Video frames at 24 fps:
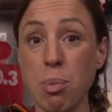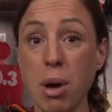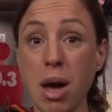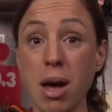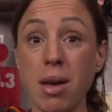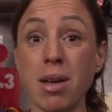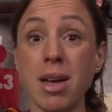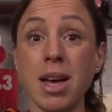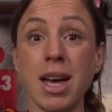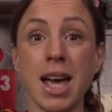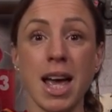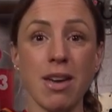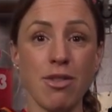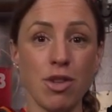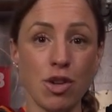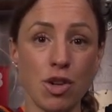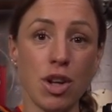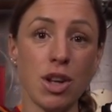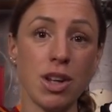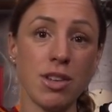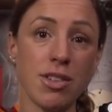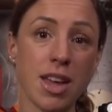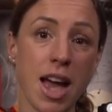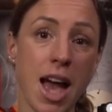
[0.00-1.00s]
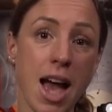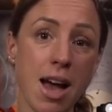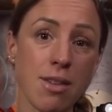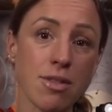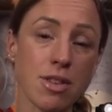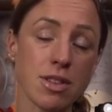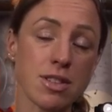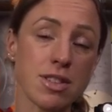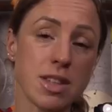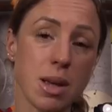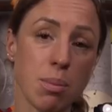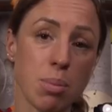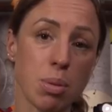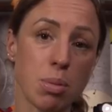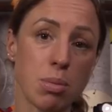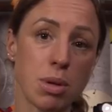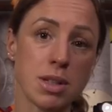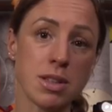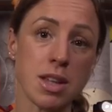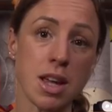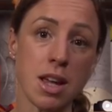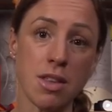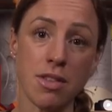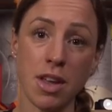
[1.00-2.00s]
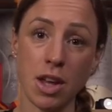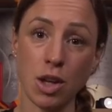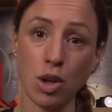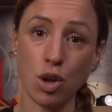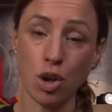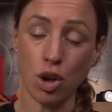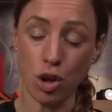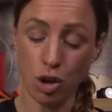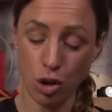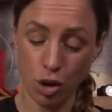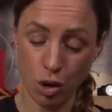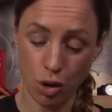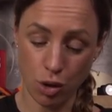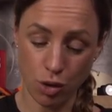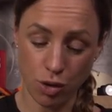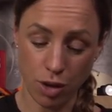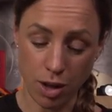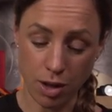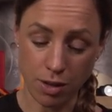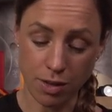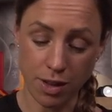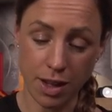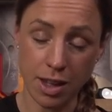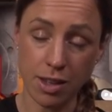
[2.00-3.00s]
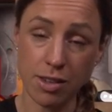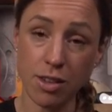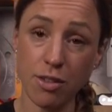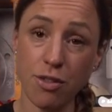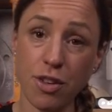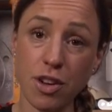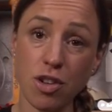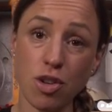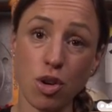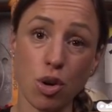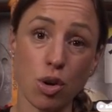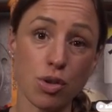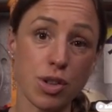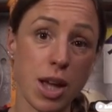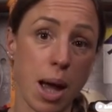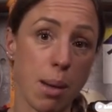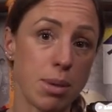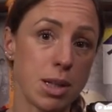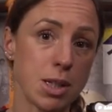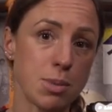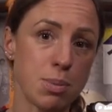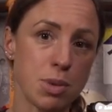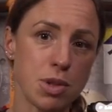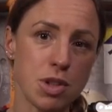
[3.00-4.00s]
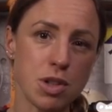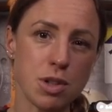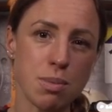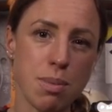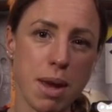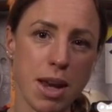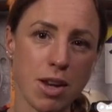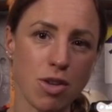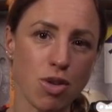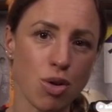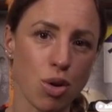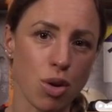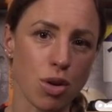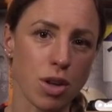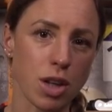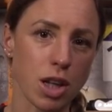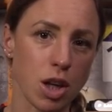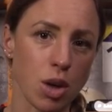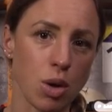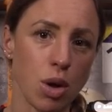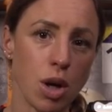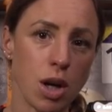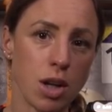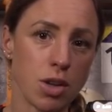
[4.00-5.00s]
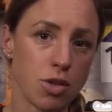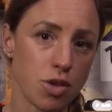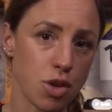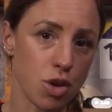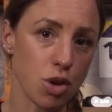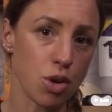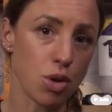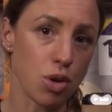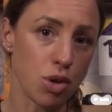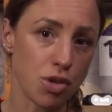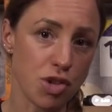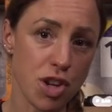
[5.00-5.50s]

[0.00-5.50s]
But if you do need to have supplements, then you can use these fish oil tablets, but just make sure that you do